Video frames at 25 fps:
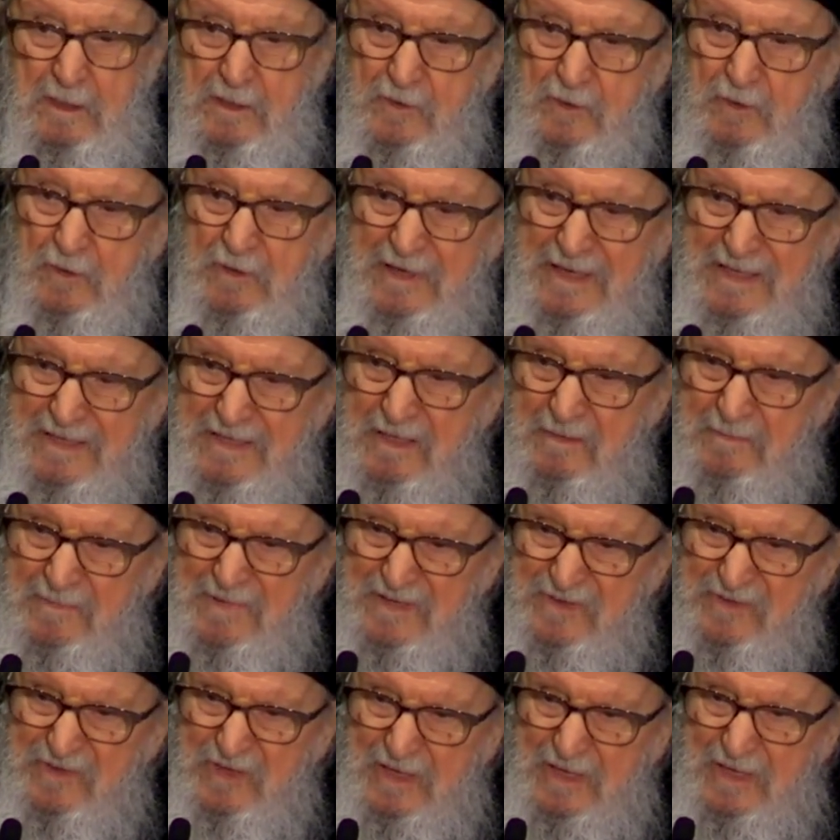You let them
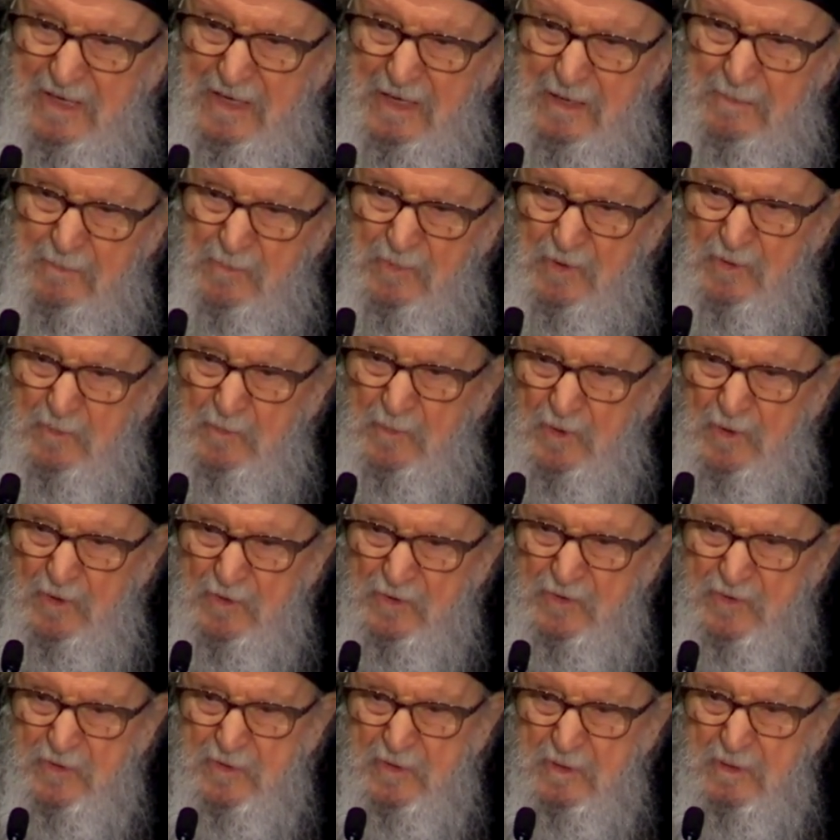as they come on
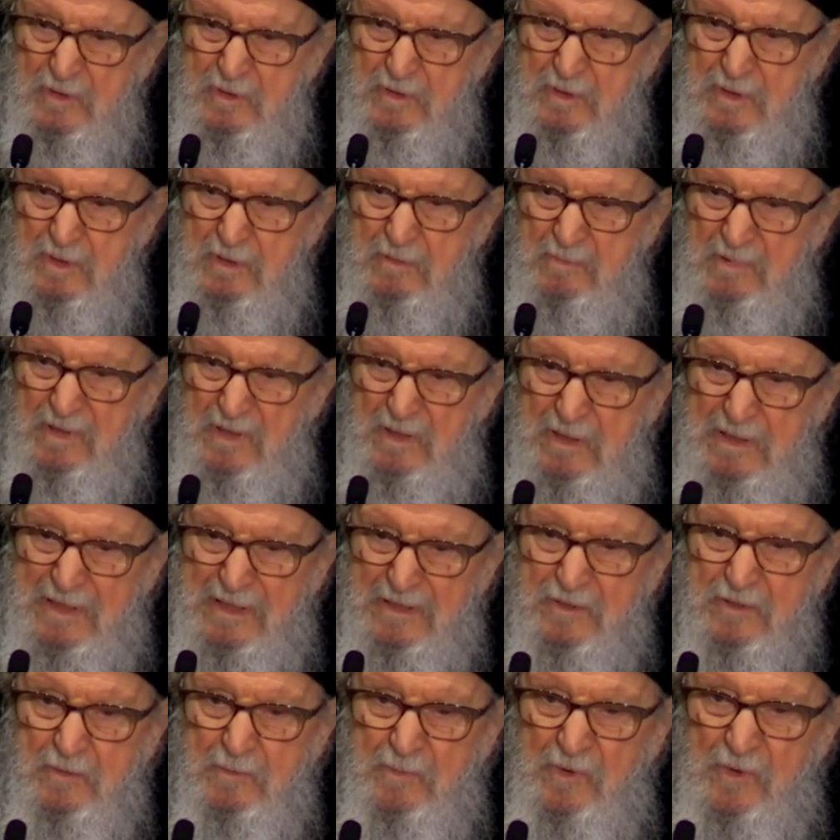boats,
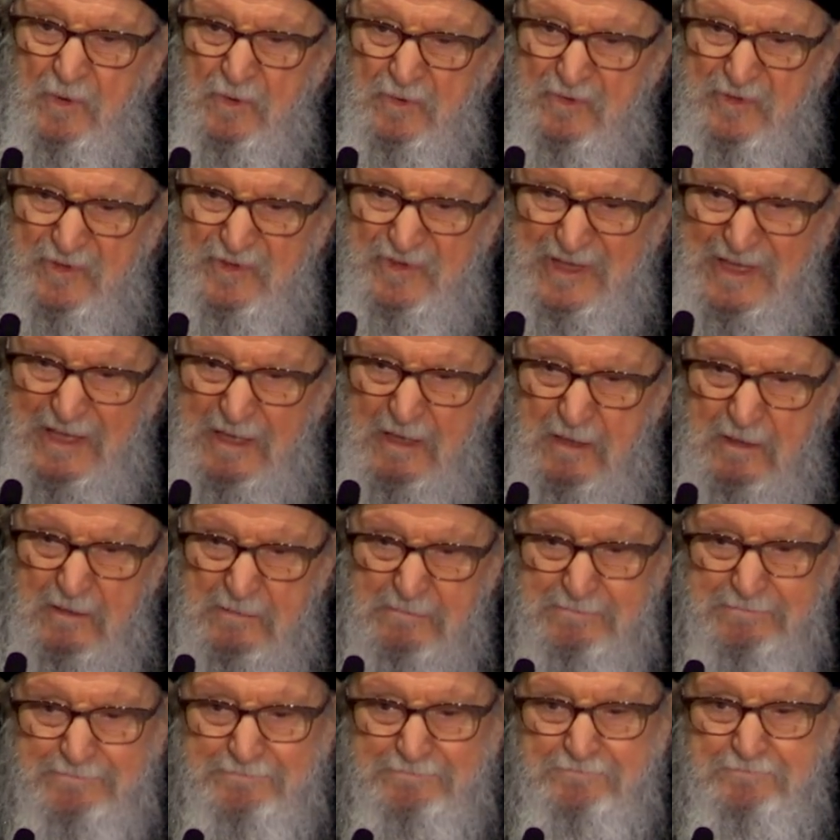let the boat sink
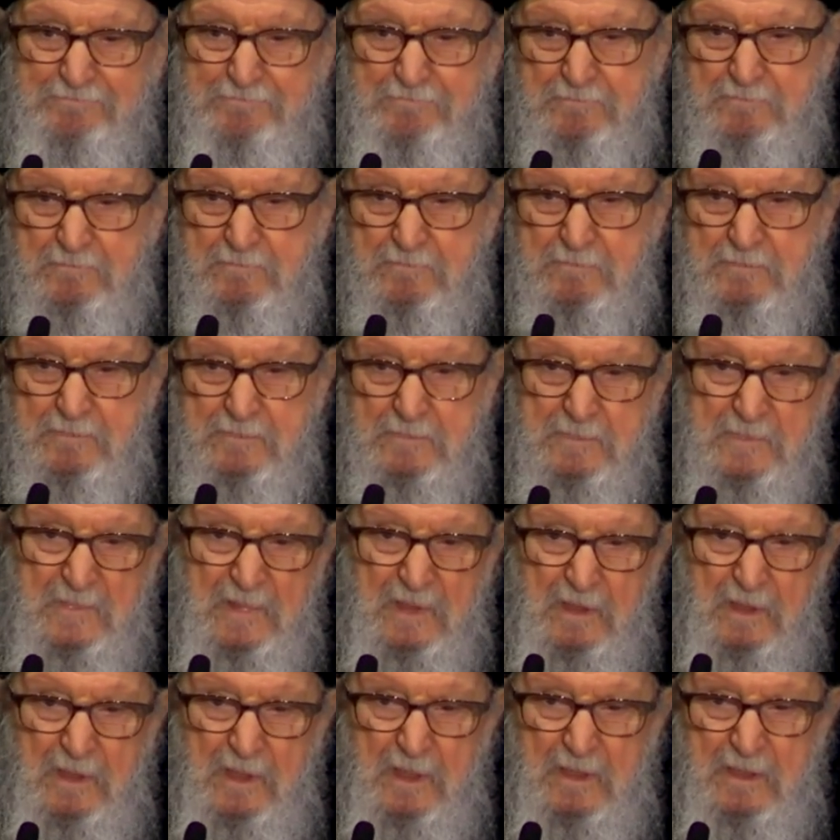
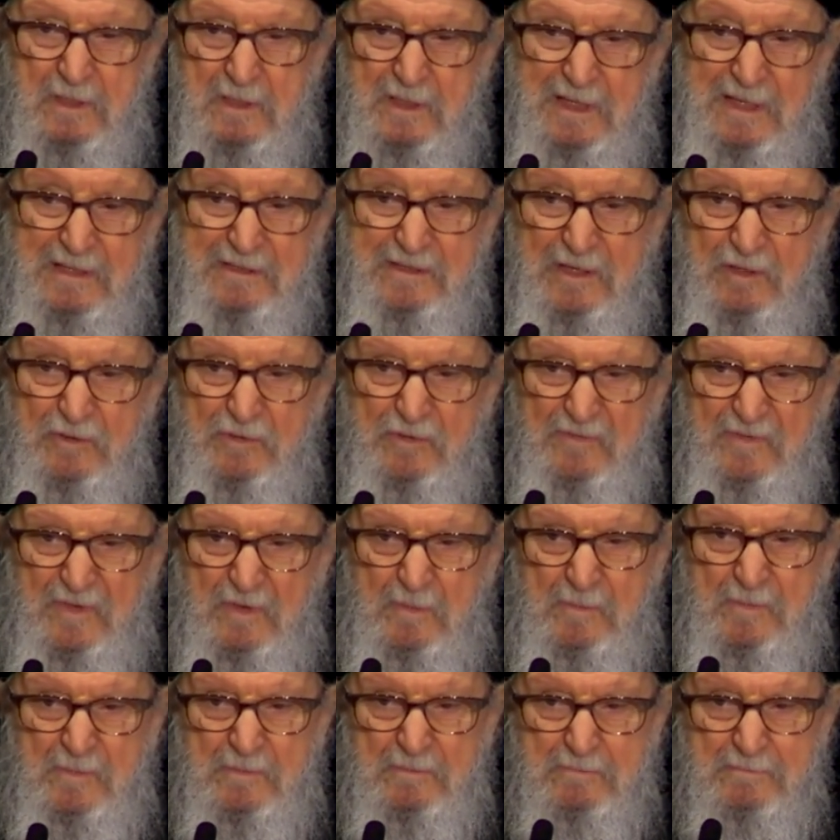and get rid of
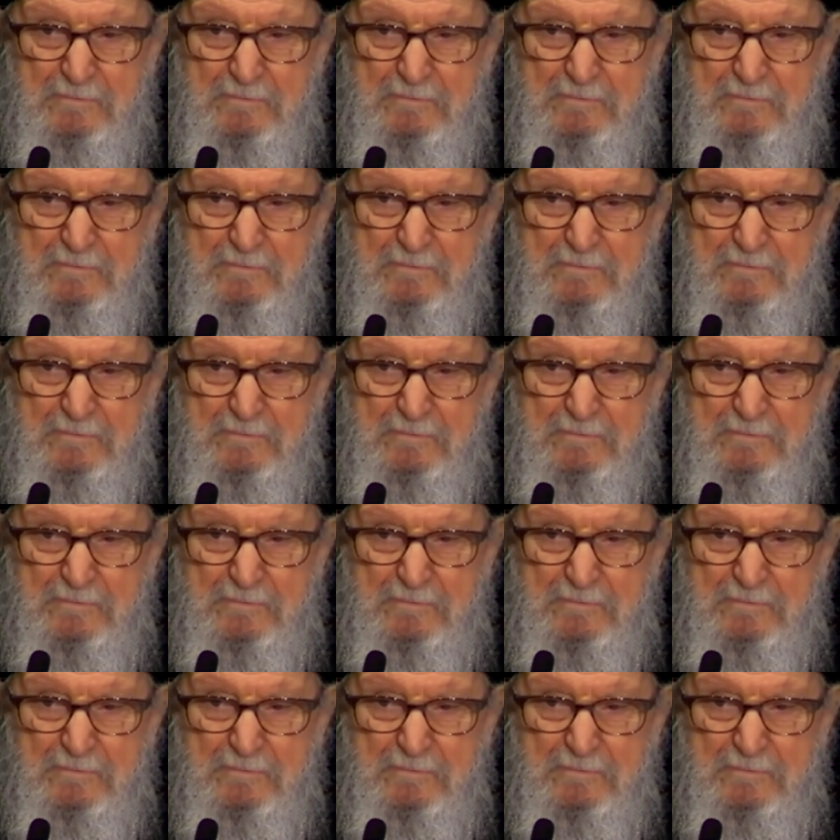them?